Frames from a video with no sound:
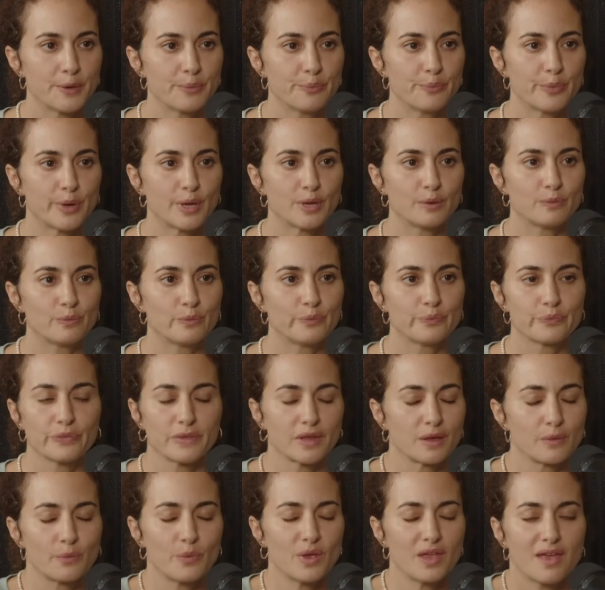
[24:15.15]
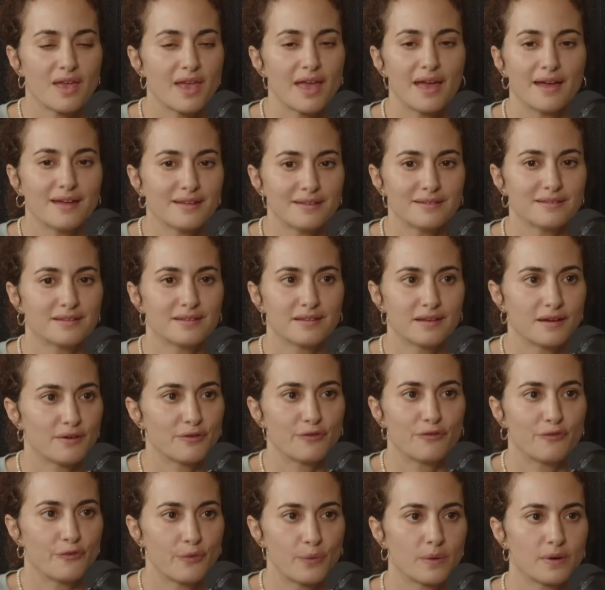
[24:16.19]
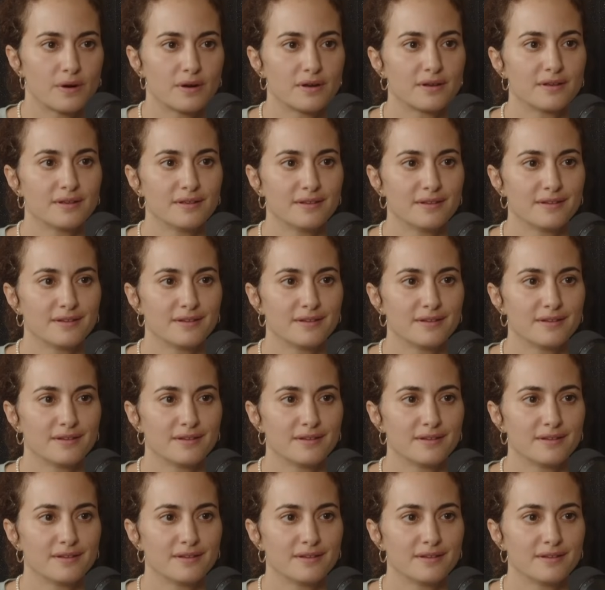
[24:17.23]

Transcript: but we can't afford